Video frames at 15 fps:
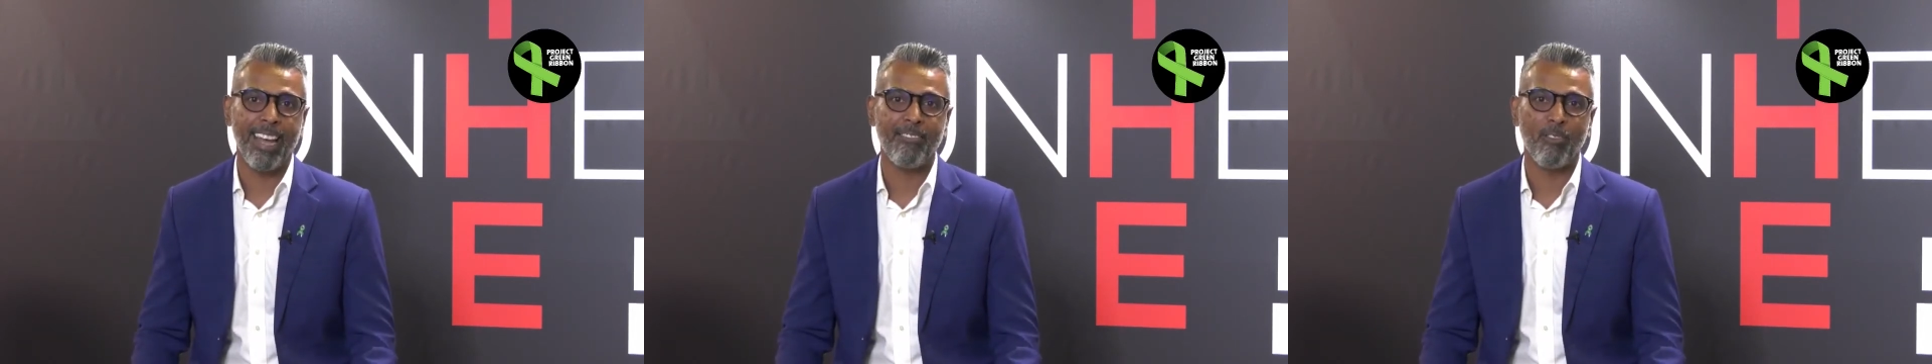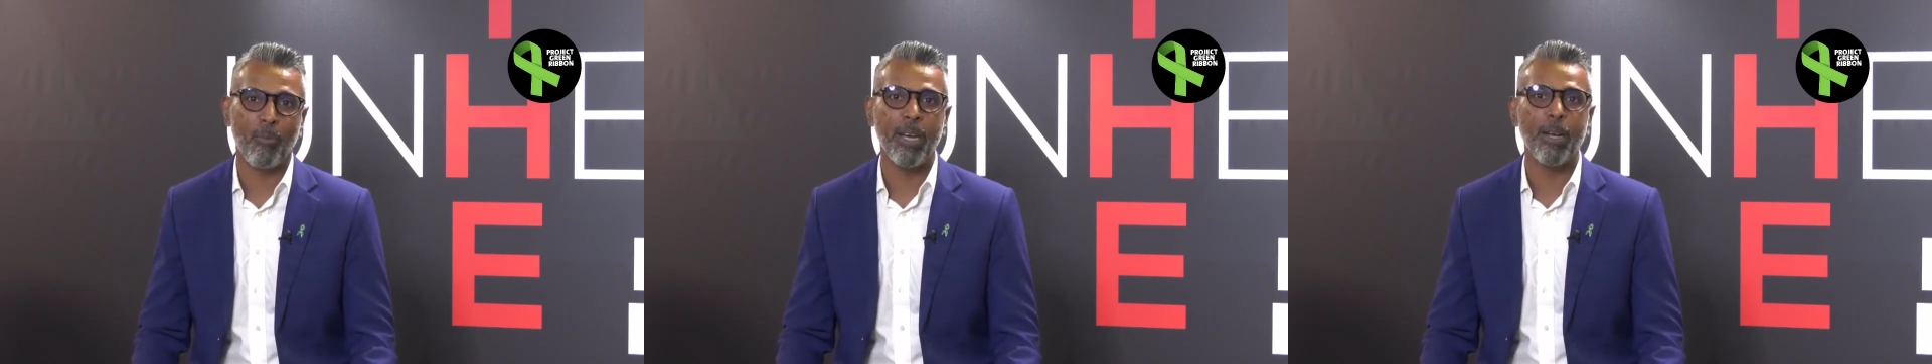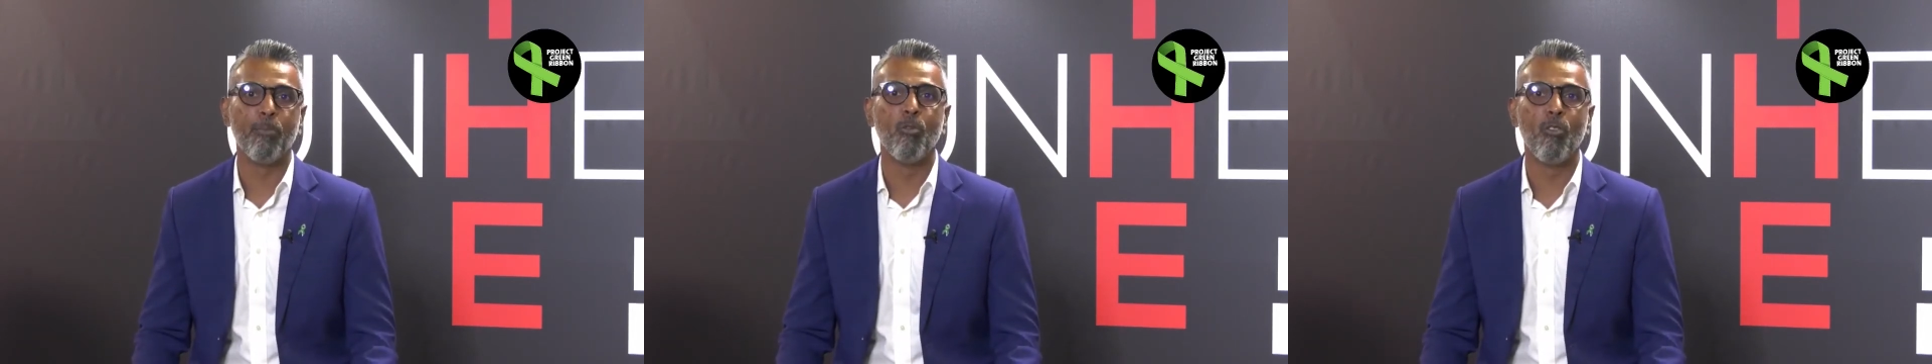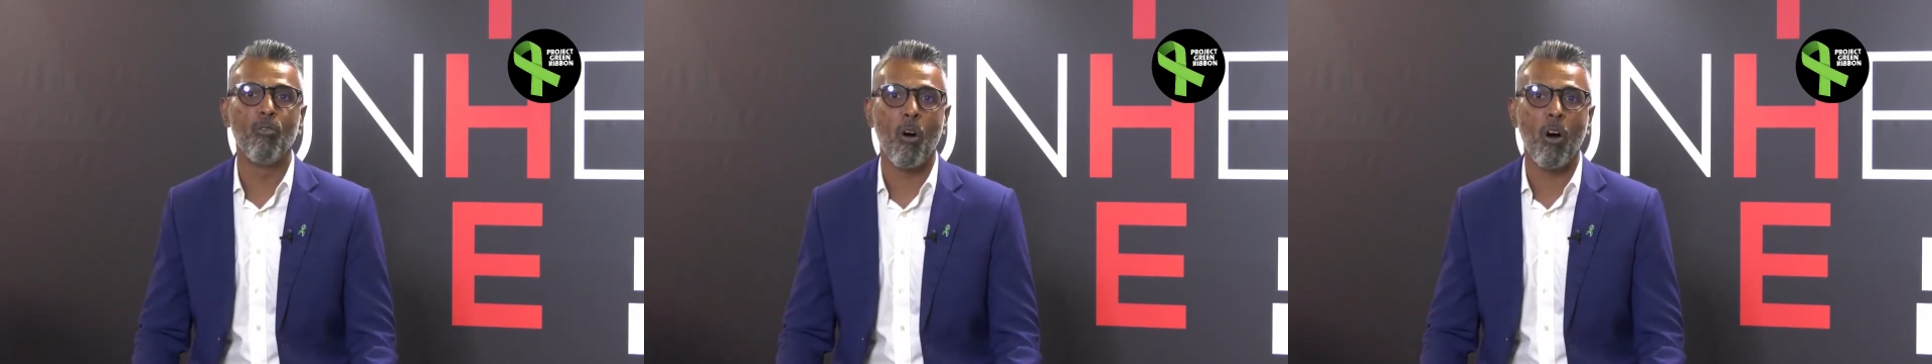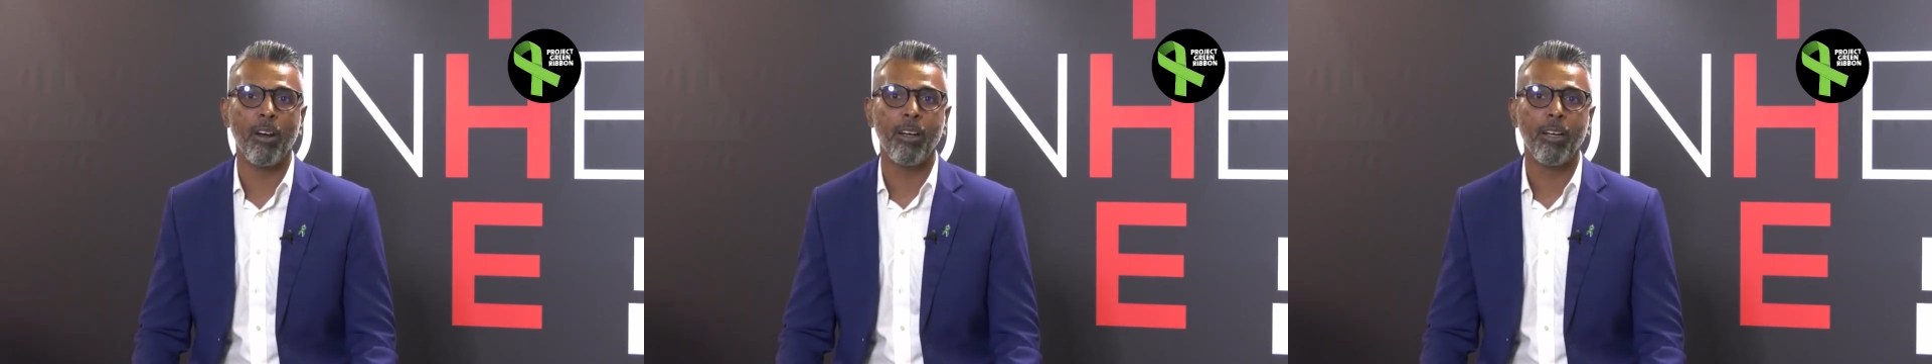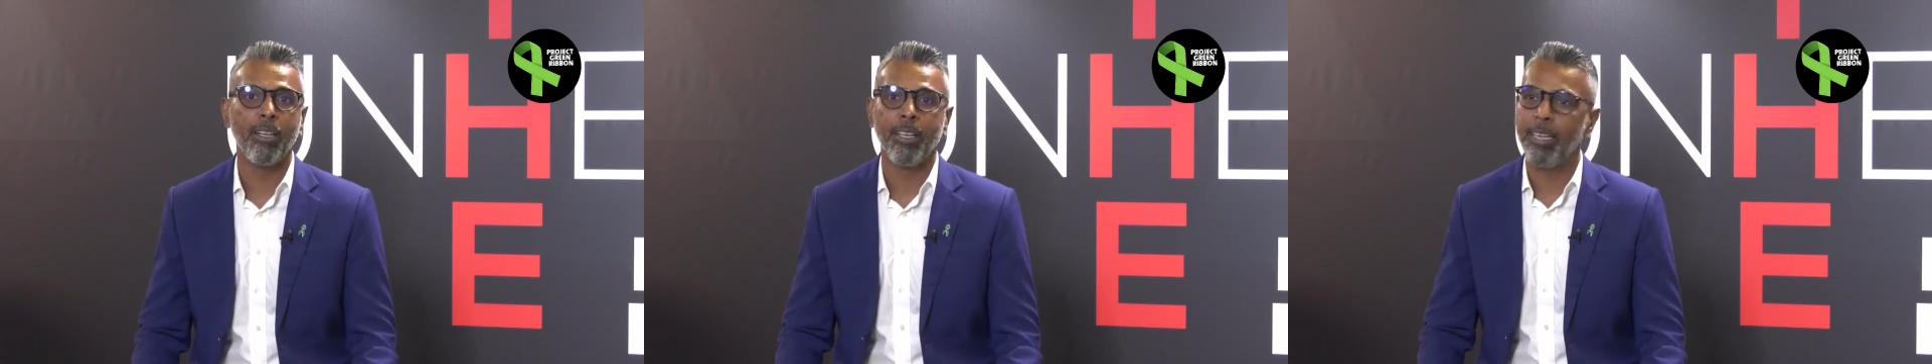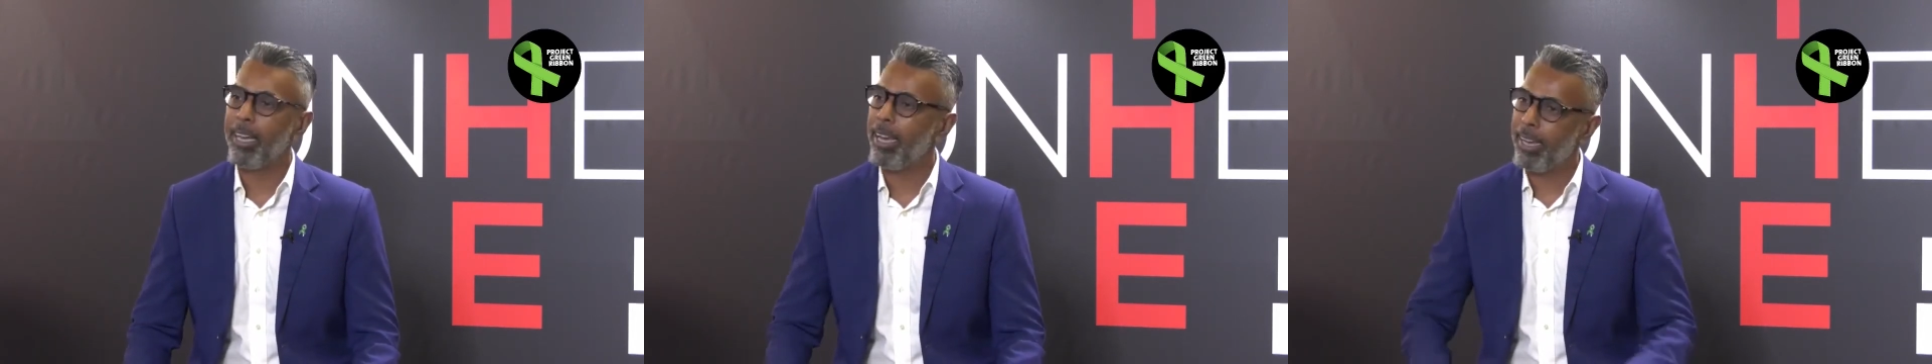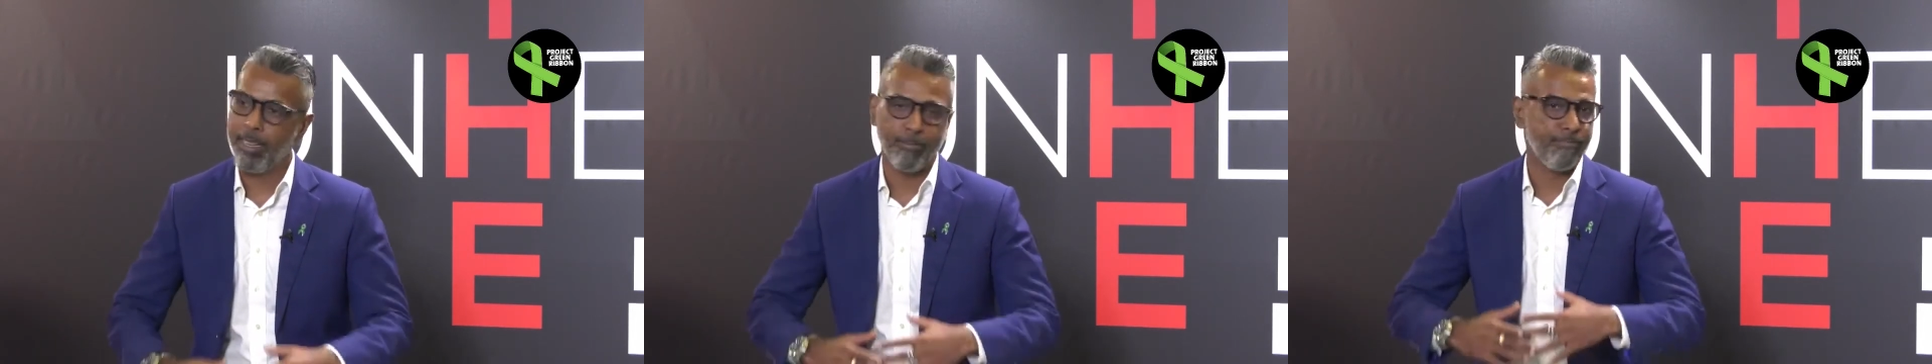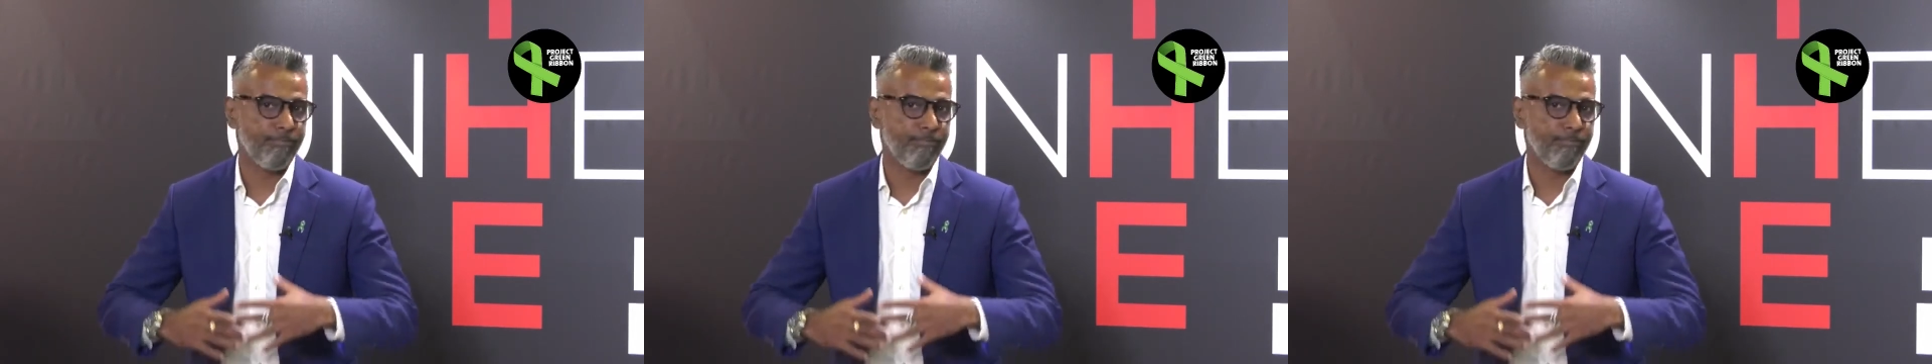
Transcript: for me to move on and,